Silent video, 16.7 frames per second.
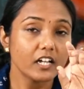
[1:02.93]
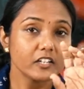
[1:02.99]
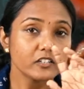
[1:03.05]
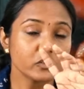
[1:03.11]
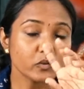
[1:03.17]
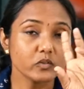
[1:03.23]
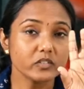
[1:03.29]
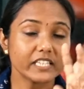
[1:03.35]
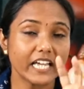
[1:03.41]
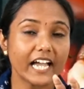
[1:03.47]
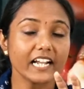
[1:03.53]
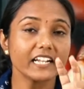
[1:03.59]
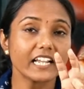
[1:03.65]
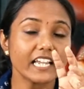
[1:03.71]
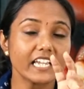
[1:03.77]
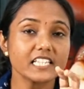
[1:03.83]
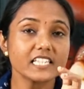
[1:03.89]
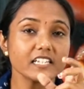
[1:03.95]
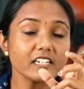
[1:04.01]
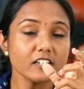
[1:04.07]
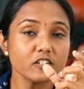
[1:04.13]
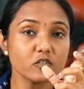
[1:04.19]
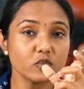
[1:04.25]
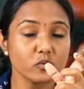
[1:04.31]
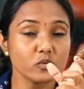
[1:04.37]
So that is
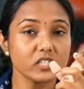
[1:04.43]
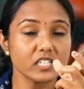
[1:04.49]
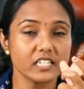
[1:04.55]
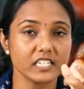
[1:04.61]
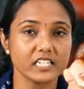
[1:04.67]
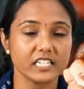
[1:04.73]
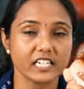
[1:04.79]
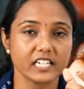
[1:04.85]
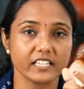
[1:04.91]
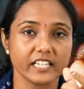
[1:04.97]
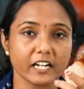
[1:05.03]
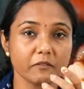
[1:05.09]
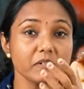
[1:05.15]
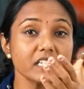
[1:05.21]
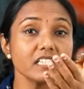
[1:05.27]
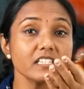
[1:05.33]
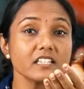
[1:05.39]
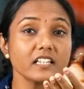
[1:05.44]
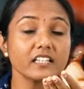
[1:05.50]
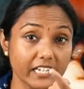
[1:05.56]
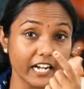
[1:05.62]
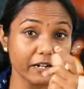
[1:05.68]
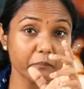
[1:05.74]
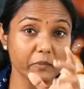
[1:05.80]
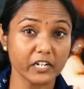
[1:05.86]
a tooth decay. That means
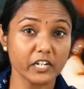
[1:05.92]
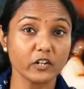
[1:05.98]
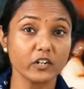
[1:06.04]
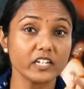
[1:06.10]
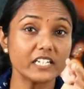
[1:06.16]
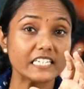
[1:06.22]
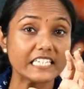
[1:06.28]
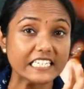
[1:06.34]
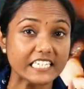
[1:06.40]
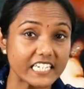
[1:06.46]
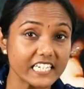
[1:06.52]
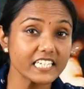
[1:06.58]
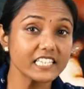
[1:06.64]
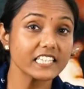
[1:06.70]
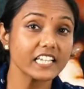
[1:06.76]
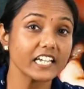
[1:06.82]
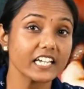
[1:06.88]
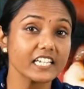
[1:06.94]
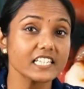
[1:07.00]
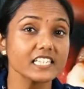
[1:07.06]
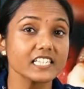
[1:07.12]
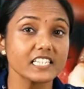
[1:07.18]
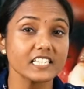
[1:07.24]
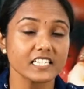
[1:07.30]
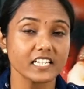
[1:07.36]
that particular teeth
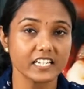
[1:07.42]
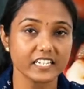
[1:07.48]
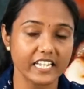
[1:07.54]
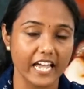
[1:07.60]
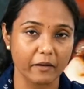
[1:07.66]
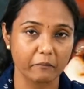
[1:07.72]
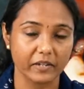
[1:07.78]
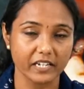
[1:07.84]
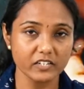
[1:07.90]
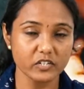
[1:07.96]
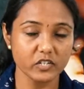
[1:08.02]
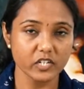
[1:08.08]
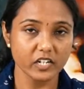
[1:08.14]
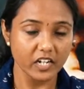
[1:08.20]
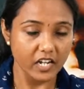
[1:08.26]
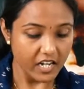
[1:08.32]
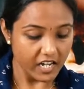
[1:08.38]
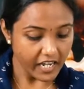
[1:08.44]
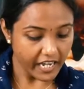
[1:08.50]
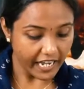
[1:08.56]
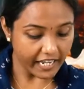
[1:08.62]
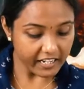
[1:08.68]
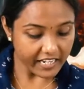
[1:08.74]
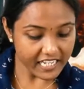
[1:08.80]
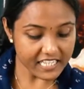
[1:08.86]
is damaged.
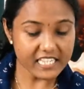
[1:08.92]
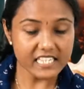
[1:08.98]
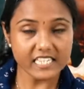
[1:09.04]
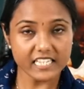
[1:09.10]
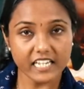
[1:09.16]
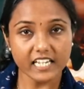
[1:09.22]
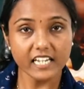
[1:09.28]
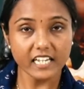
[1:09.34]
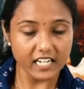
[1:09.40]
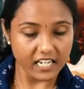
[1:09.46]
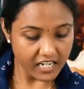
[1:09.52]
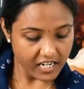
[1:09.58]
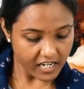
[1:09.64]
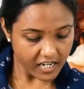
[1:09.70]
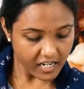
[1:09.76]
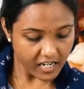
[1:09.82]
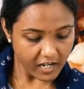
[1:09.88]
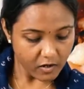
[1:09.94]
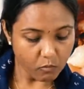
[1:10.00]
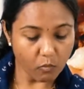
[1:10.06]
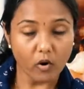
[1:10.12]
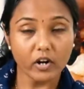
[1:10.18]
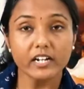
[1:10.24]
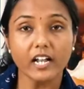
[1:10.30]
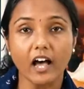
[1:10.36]
And let's see
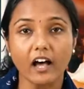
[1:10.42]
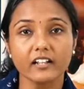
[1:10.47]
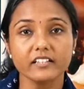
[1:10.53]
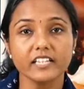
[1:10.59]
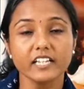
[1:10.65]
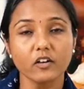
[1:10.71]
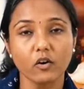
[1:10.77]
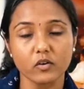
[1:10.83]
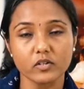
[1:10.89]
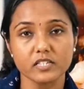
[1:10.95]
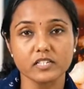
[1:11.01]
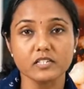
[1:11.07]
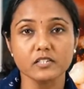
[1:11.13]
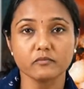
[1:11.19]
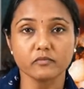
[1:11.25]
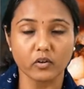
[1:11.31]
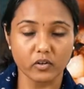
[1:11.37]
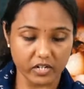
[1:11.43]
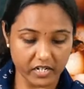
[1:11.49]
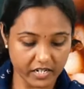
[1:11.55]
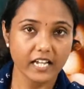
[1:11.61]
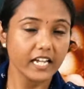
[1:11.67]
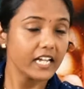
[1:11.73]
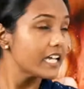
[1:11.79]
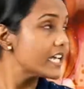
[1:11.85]
what are the causes for it.